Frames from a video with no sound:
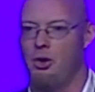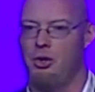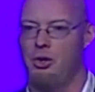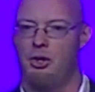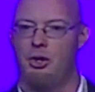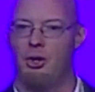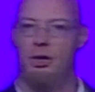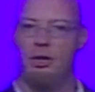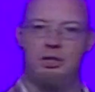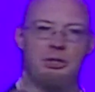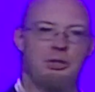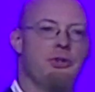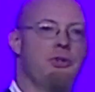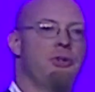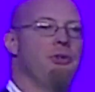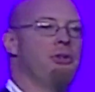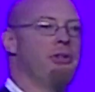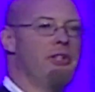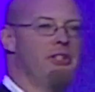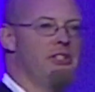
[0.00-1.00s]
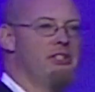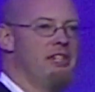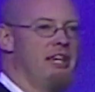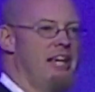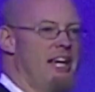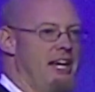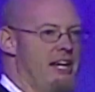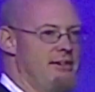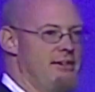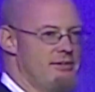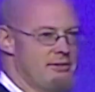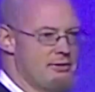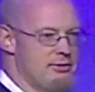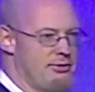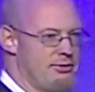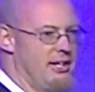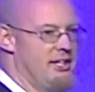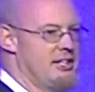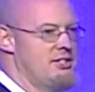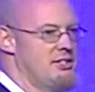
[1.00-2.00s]
You're going to have
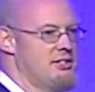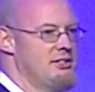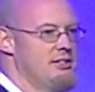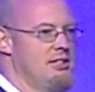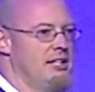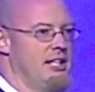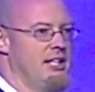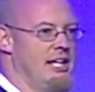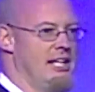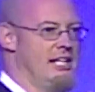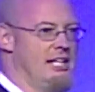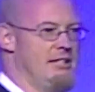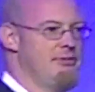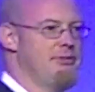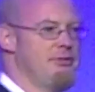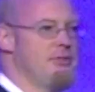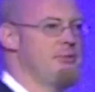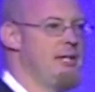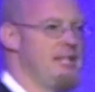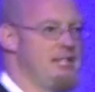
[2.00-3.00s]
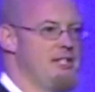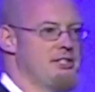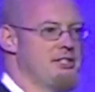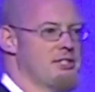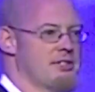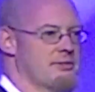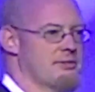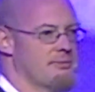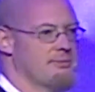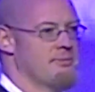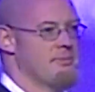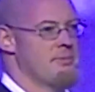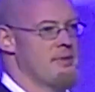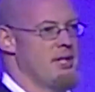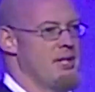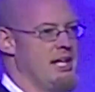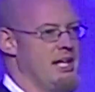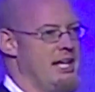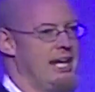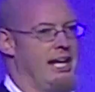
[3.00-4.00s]
infection and inflammation
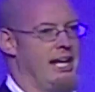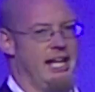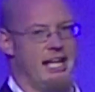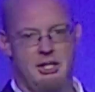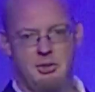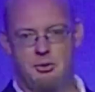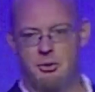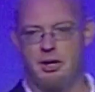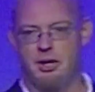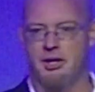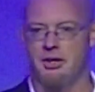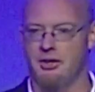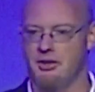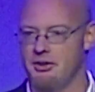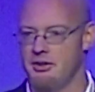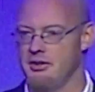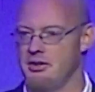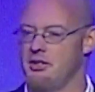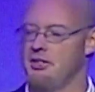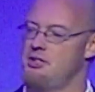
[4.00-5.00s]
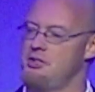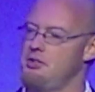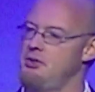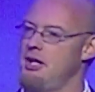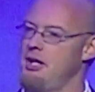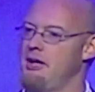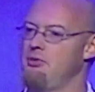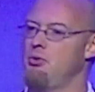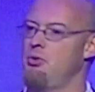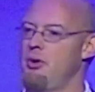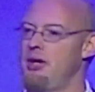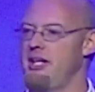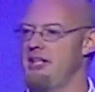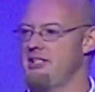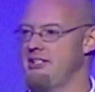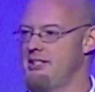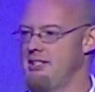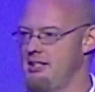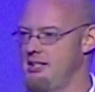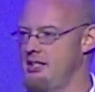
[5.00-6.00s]
anywhere that you have waste
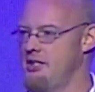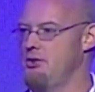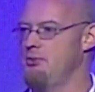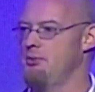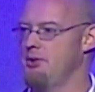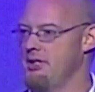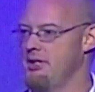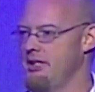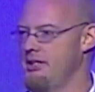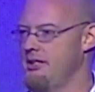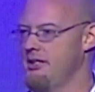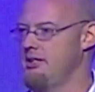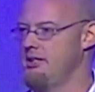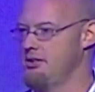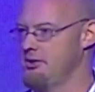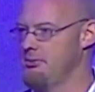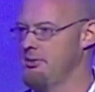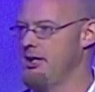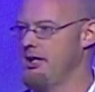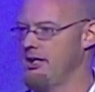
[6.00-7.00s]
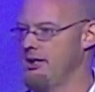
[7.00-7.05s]
accumulated in your body.